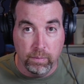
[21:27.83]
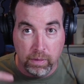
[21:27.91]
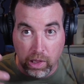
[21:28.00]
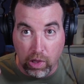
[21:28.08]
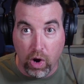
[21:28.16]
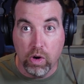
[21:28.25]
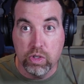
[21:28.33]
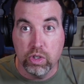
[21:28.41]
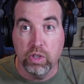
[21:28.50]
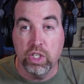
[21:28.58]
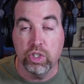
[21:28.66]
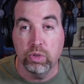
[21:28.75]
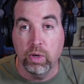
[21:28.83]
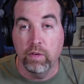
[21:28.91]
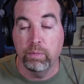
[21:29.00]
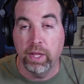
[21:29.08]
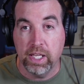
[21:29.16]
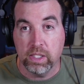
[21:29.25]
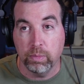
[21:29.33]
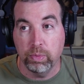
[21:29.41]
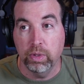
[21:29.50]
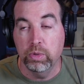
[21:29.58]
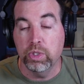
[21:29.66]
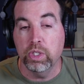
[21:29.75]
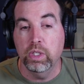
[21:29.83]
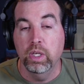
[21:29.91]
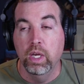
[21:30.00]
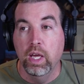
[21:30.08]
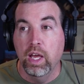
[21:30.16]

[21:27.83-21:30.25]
larger issue of plastic pollution.